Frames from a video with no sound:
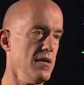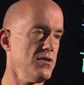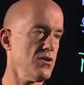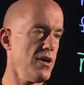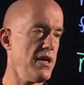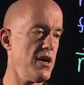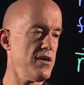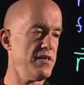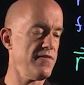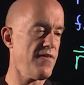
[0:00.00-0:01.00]
So
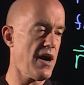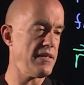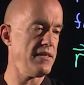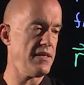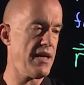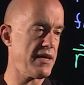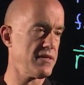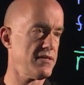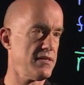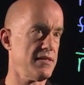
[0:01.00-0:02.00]
here d phi
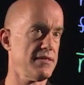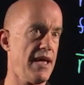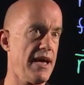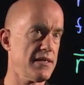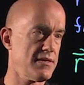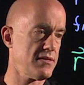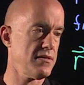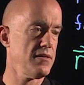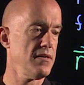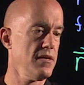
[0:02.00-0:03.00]
dx is x
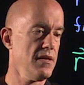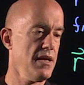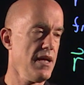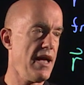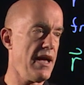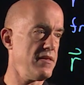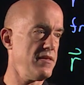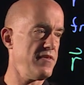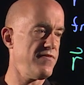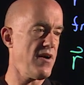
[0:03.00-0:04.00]

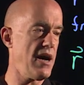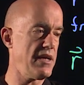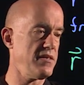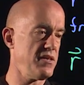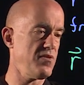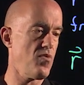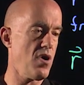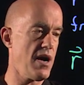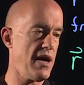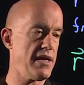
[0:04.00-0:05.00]
and d phi dy
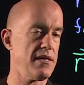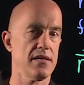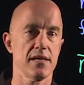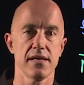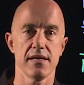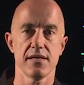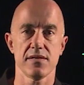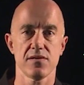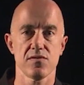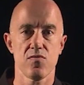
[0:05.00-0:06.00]

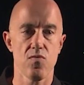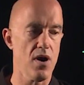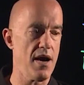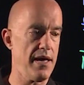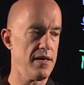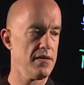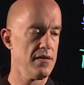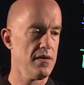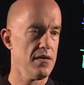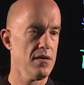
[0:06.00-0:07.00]
is y.
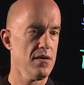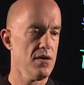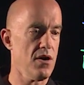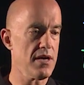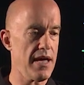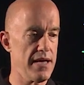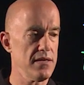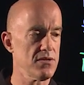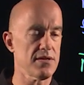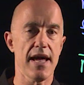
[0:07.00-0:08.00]
Okay,
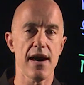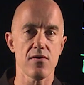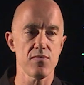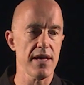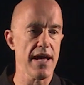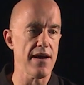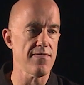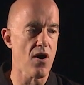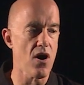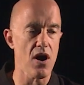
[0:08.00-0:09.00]
so now we
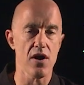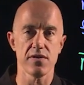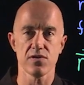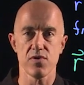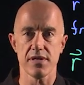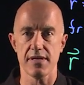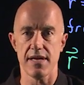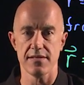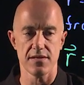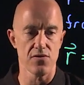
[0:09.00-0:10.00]
have r is written
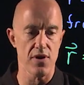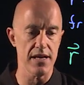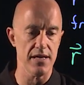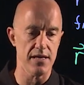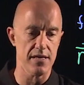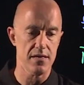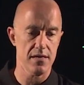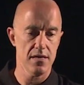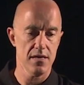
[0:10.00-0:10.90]
as a gradient.